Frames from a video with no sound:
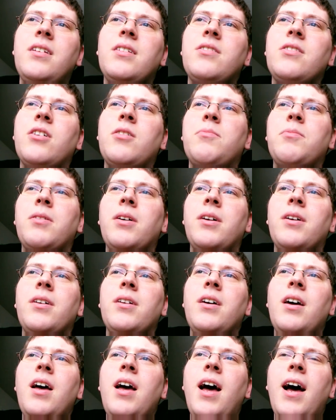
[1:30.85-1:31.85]
guitar player,
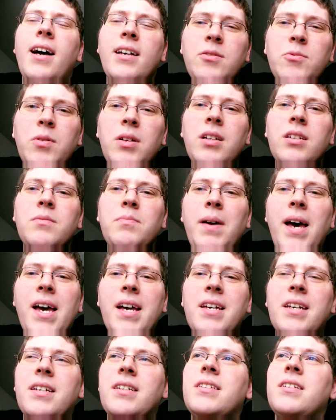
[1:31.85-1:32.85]
as well as
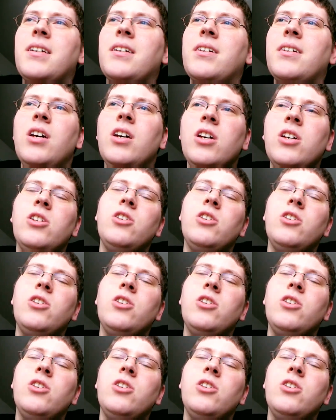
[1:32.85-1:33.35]
backing singer.